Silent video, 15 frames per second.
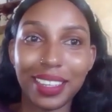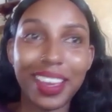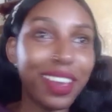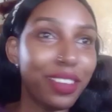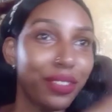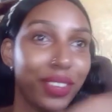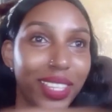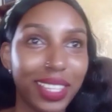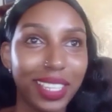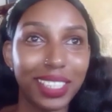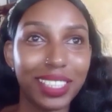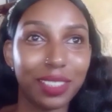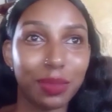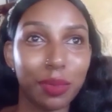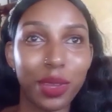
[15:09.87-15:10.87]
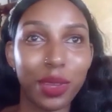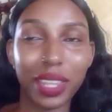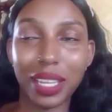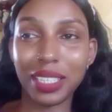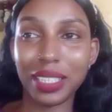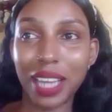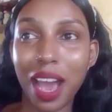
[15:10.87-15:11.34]
everything
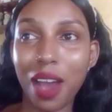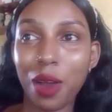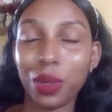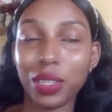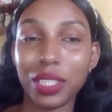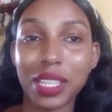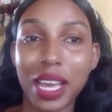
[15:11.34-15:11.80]
smoothened out.